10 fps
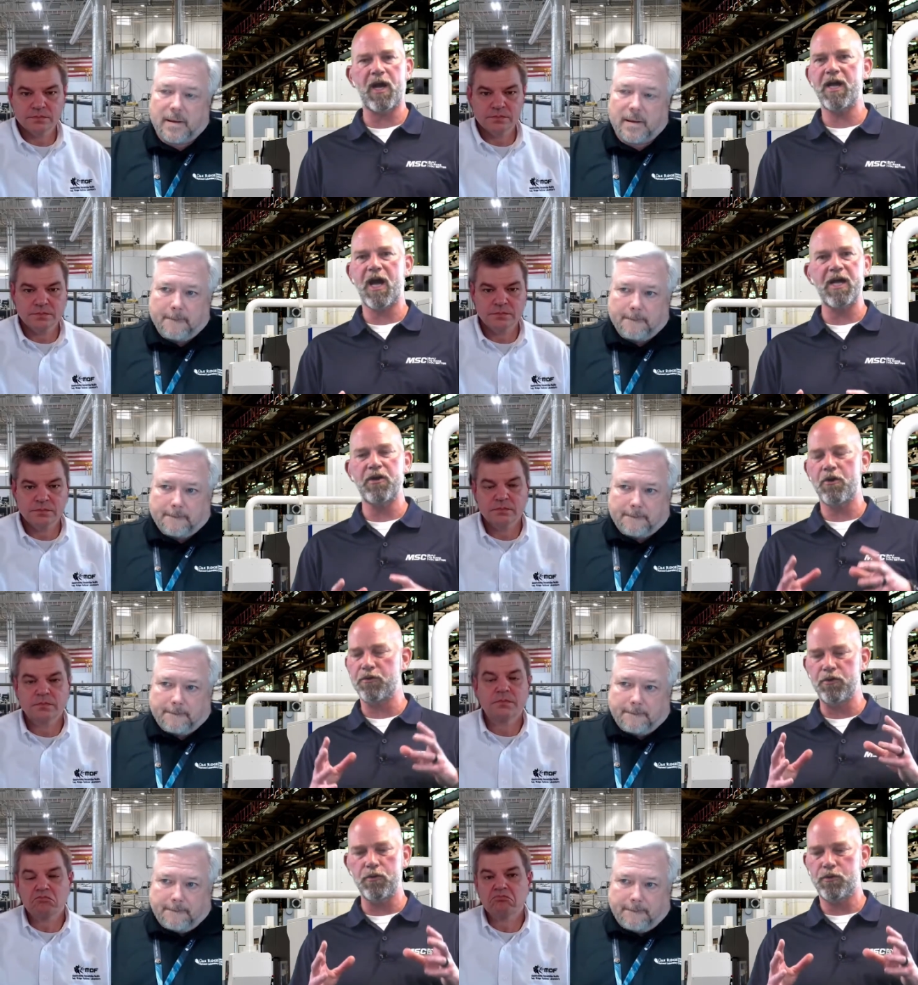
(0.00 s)
Speaker 1: I, I know
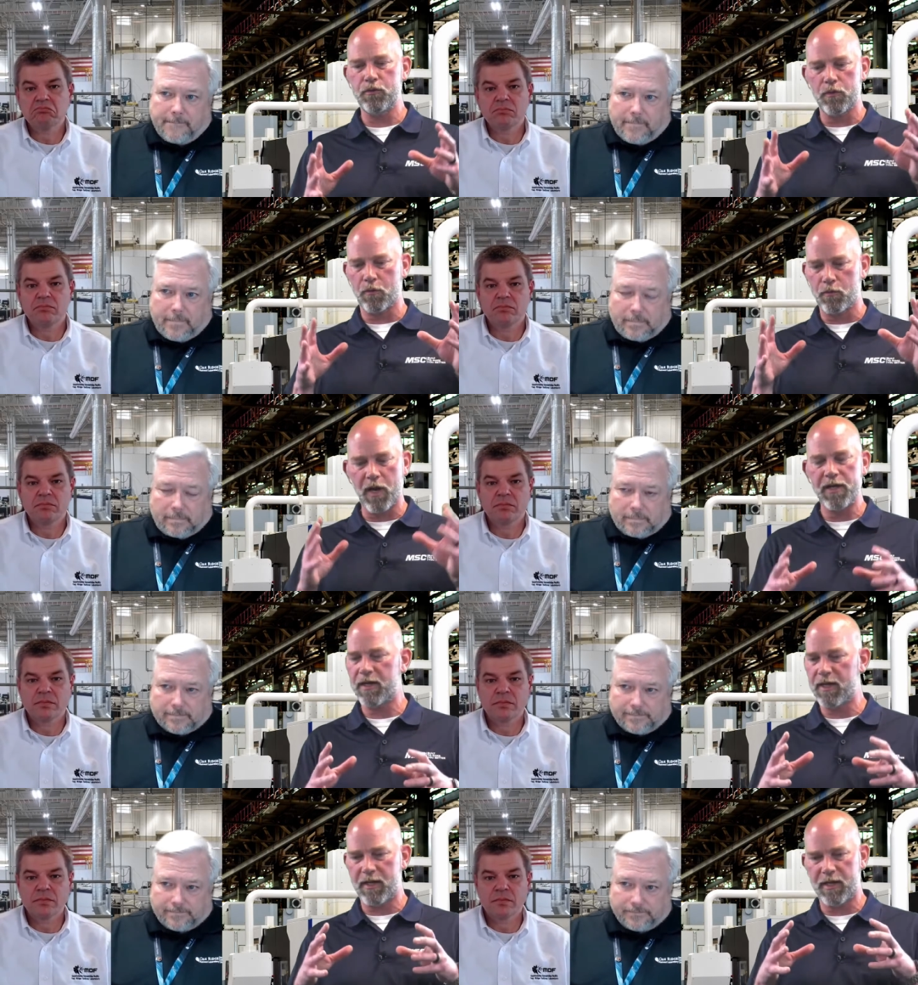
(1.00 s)
you, you were
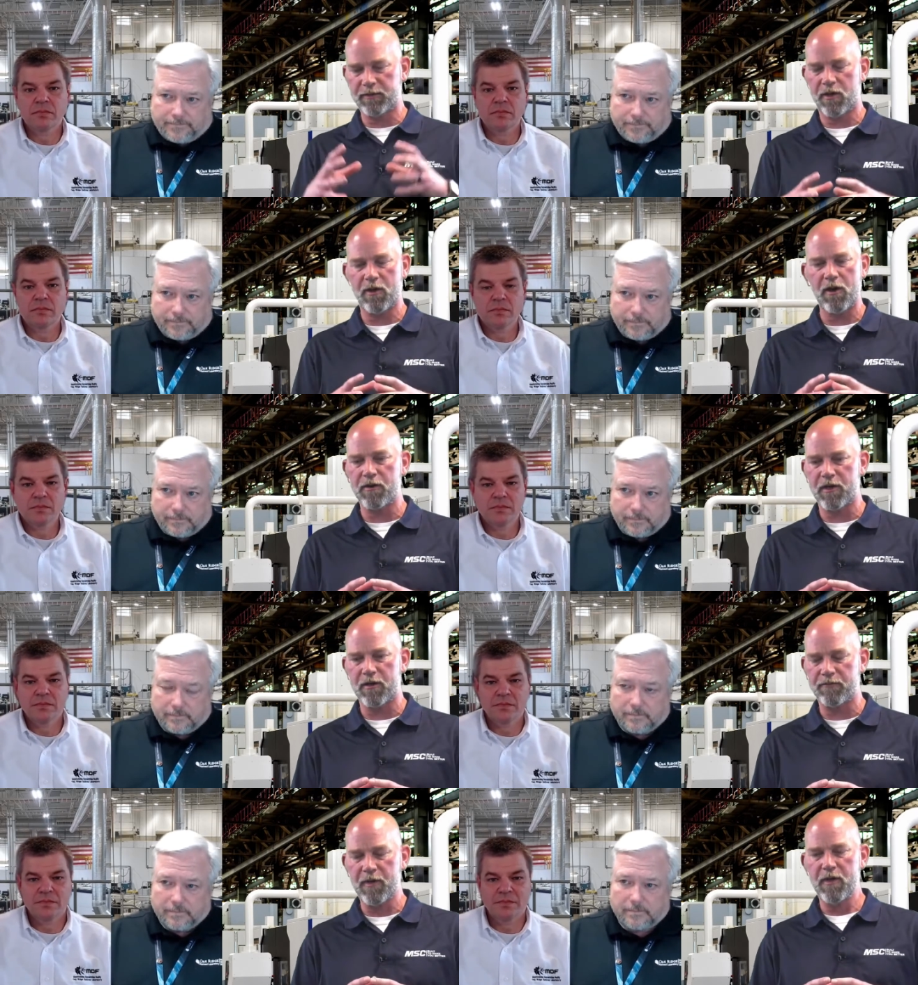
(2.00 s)
right at, at the heart of,